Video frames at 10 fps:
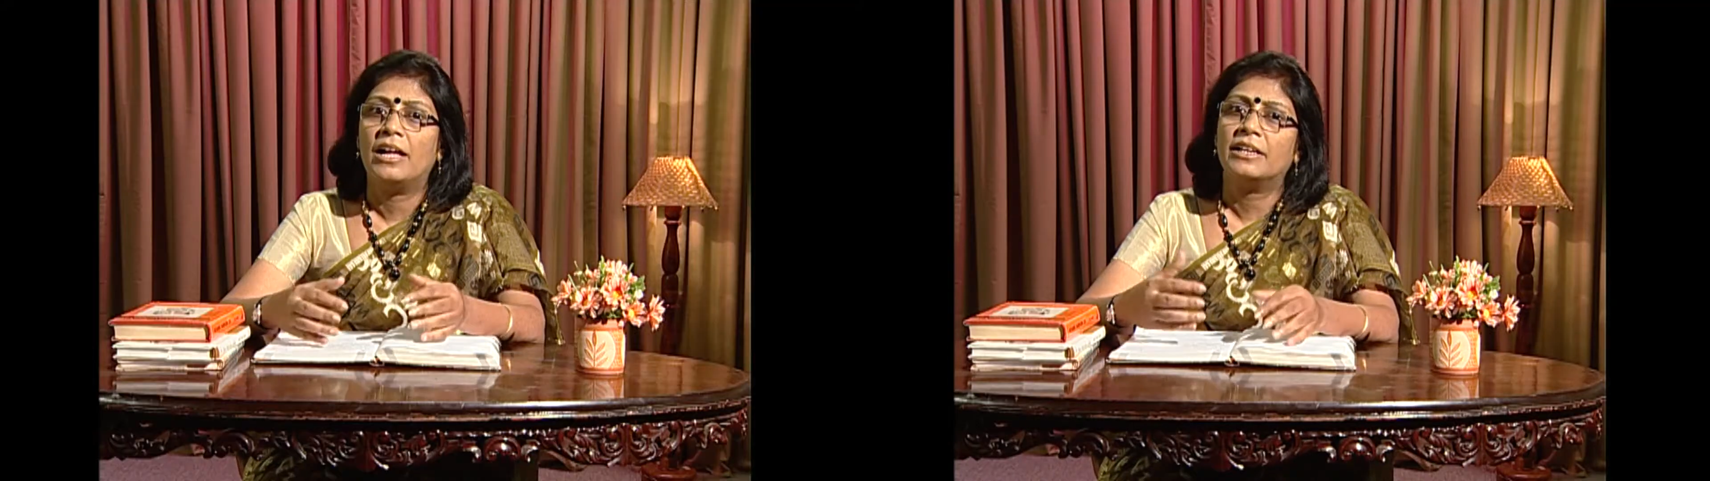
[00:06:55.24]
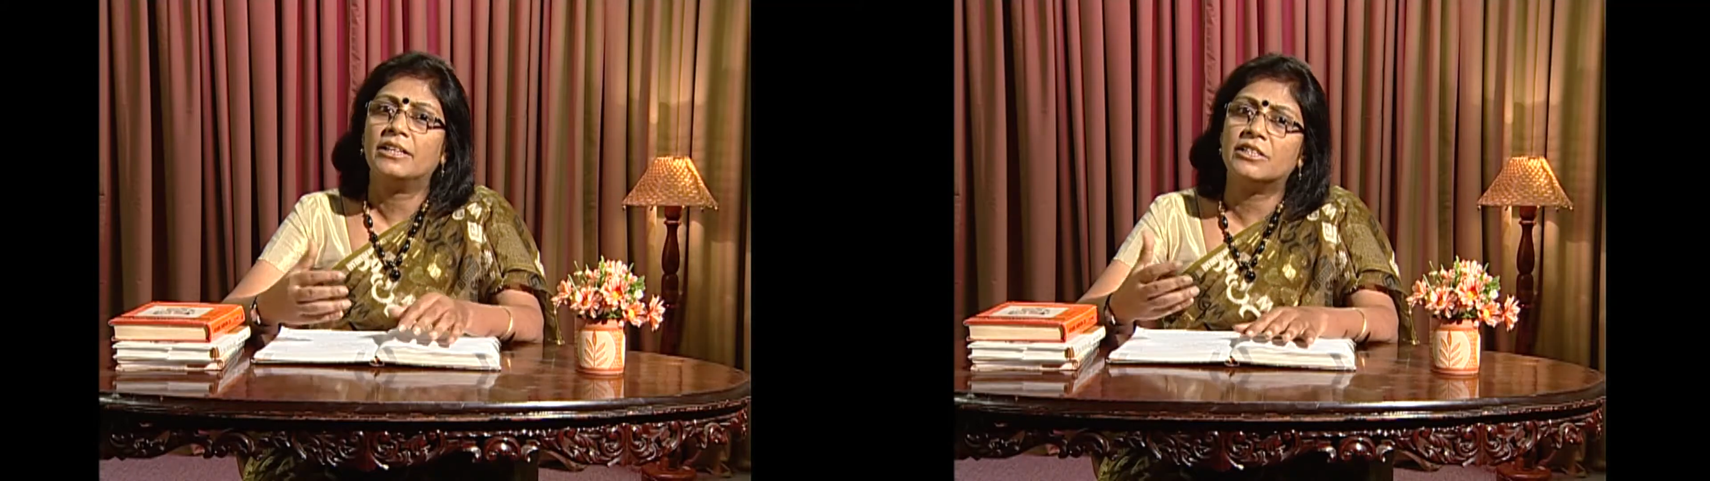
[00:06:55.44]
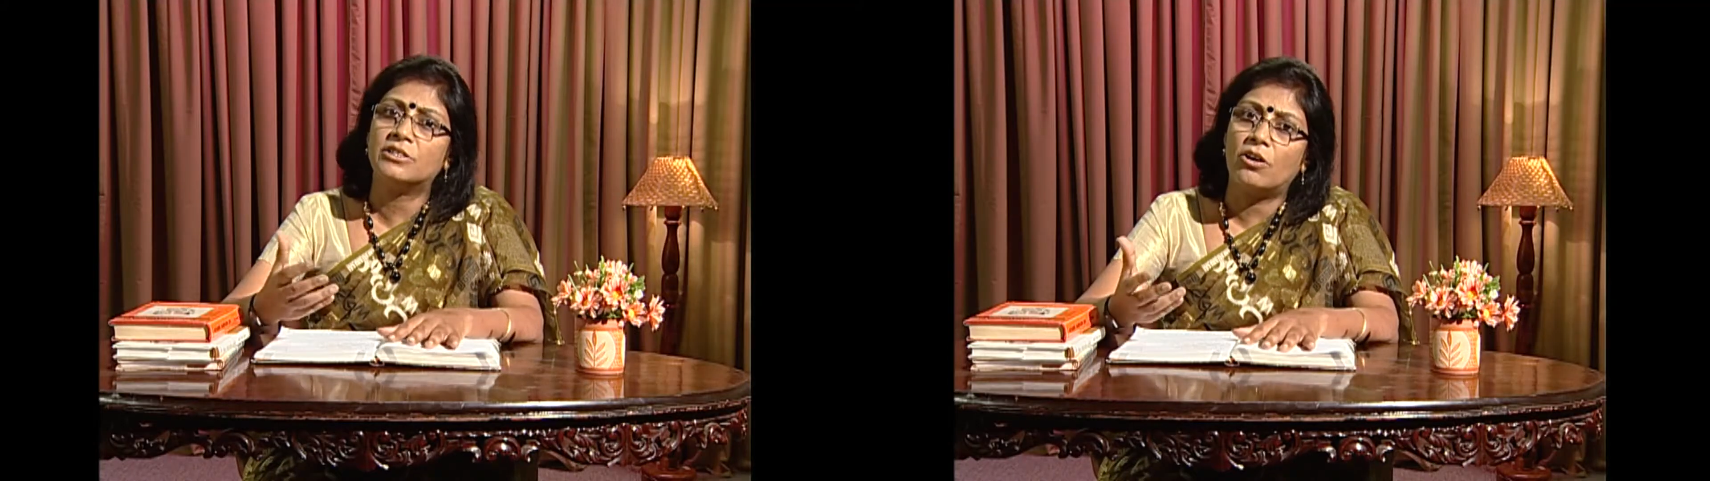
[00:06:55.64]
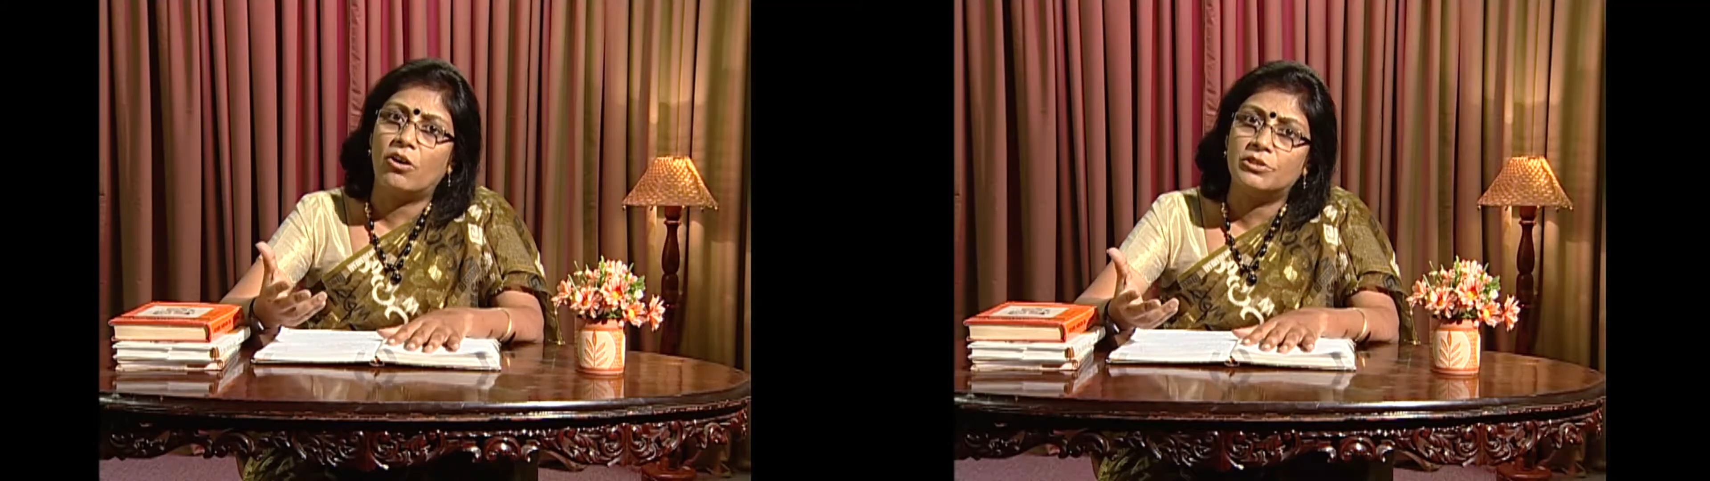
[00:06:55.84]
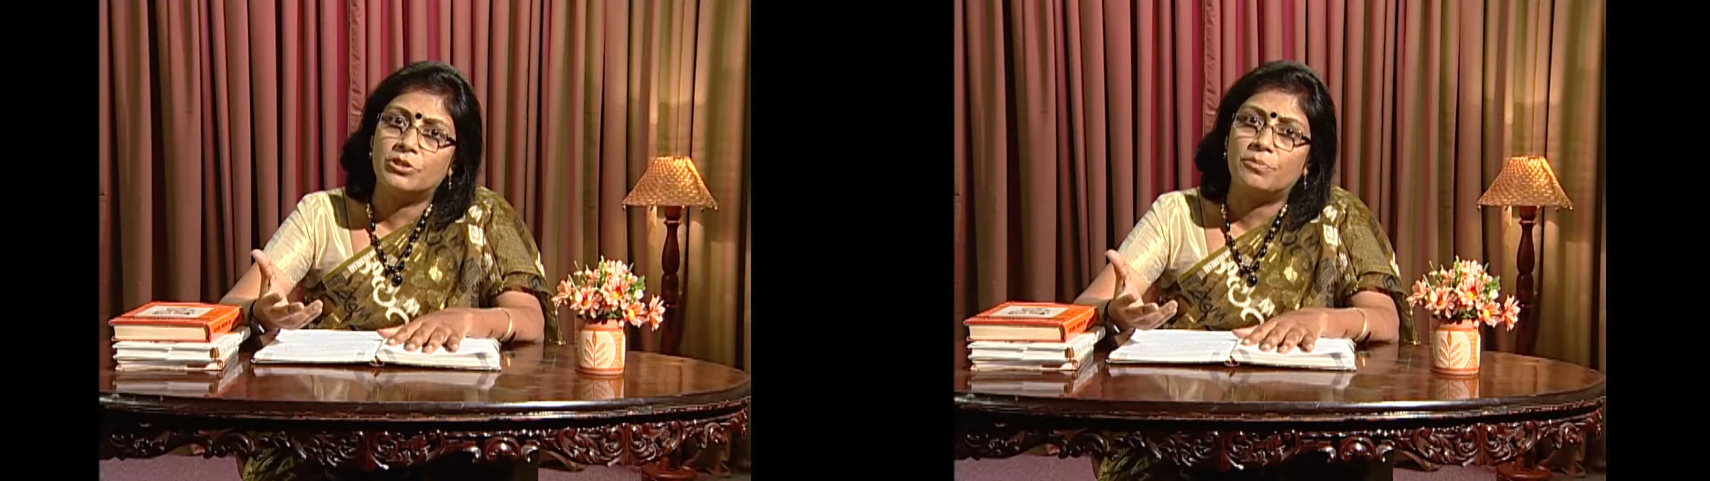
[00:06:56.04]
It is
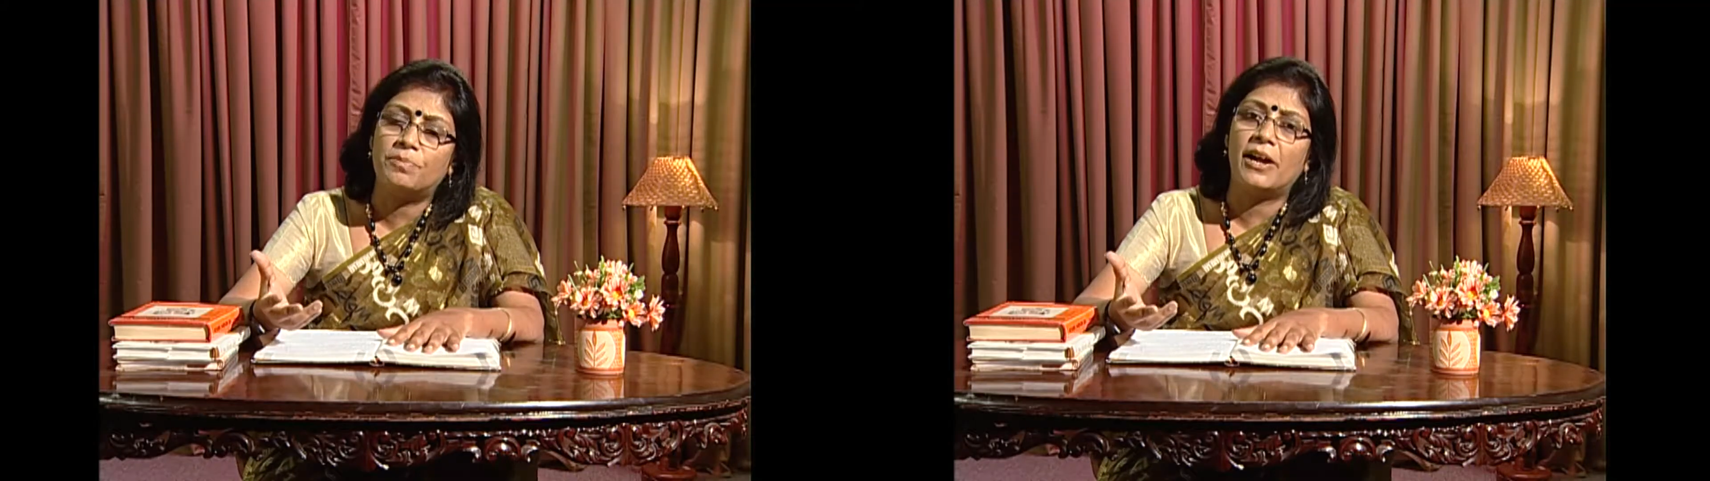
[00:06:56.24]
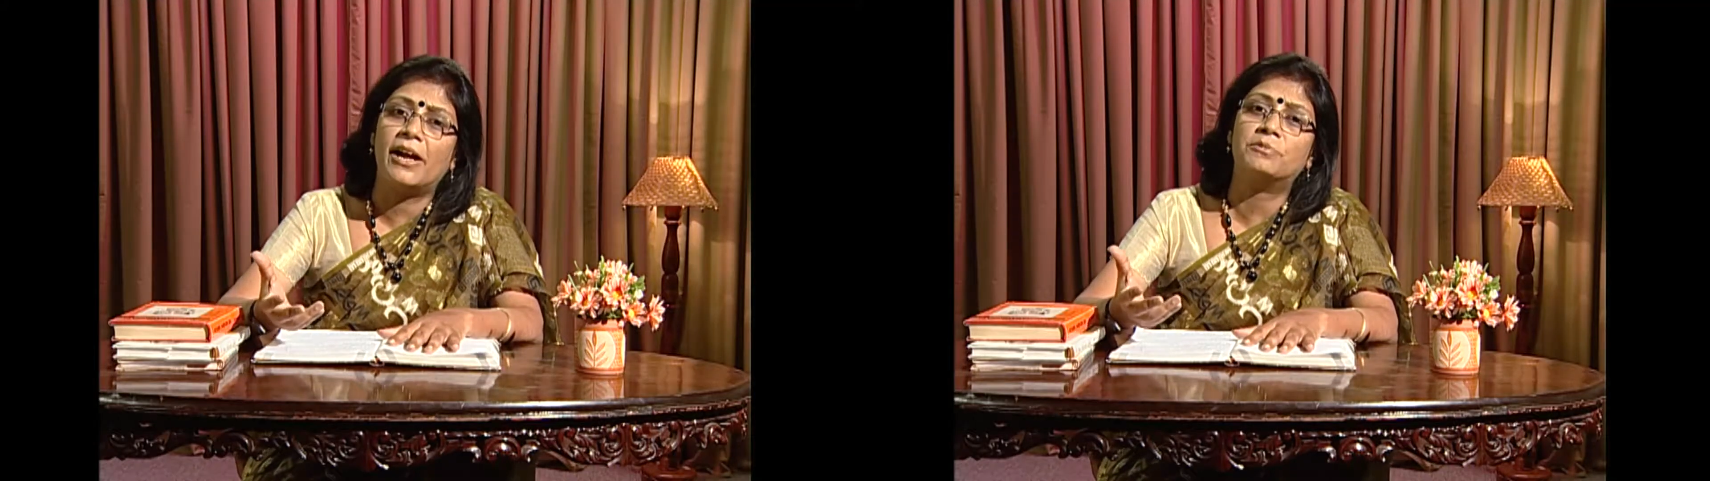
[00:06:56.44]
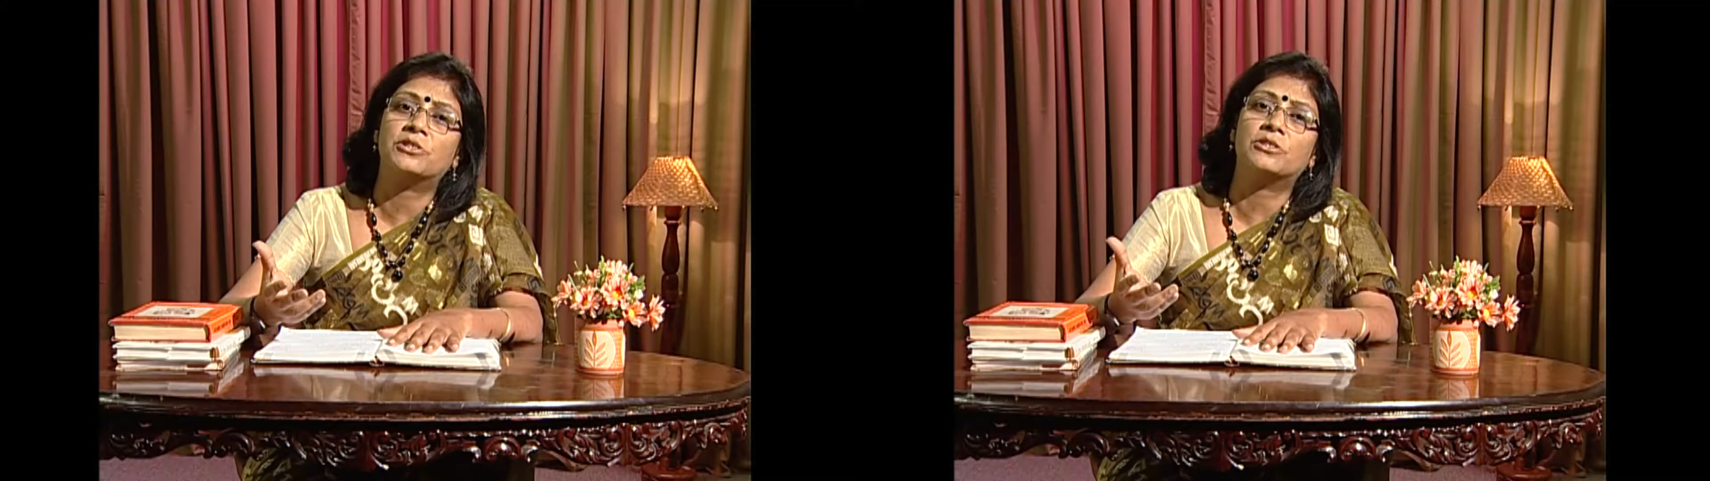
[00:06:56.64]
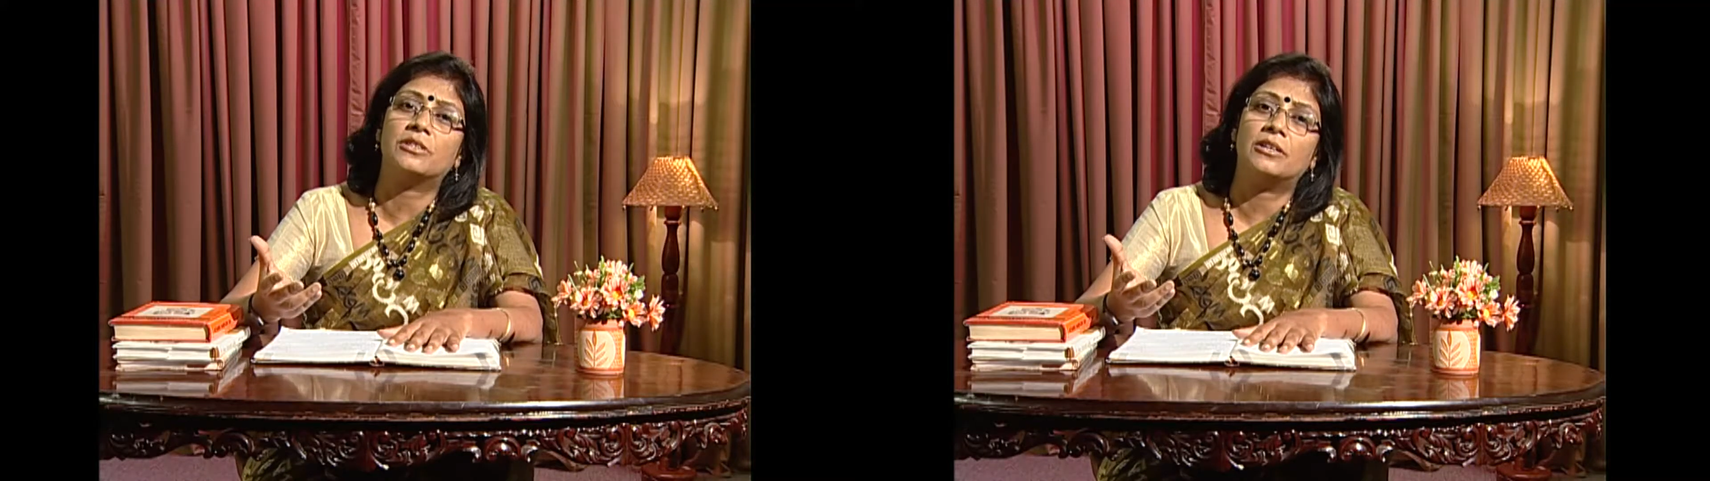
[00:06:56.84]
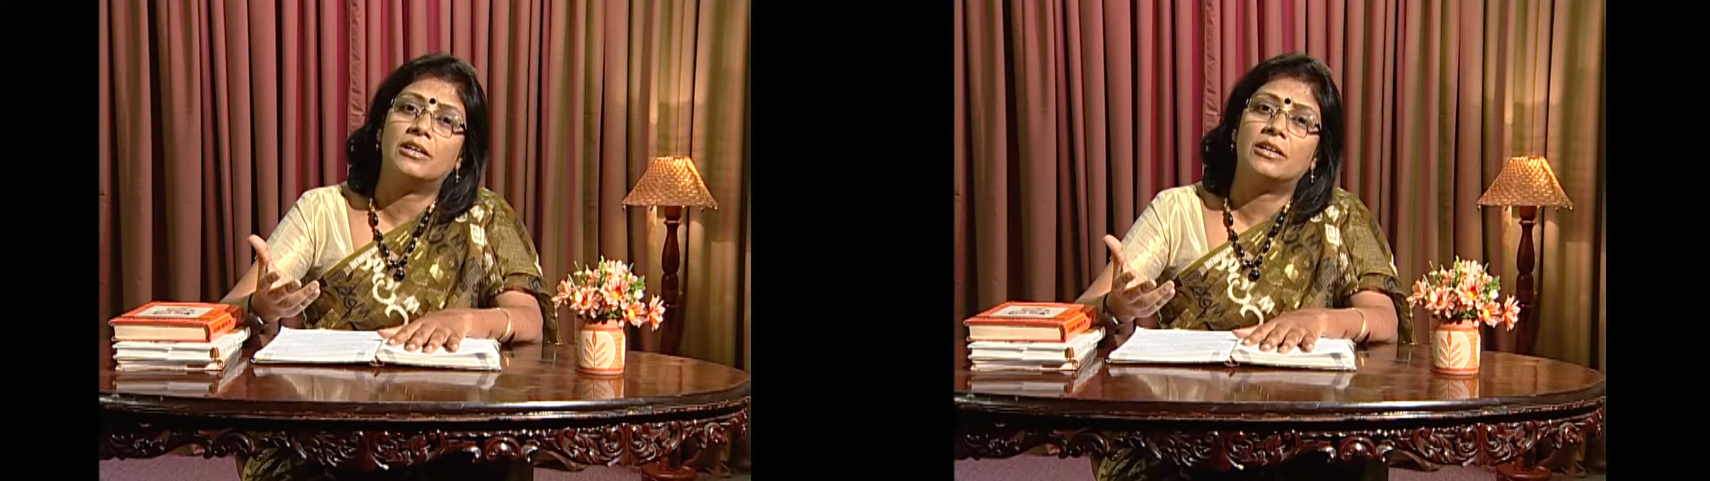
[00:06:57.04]
also perhaps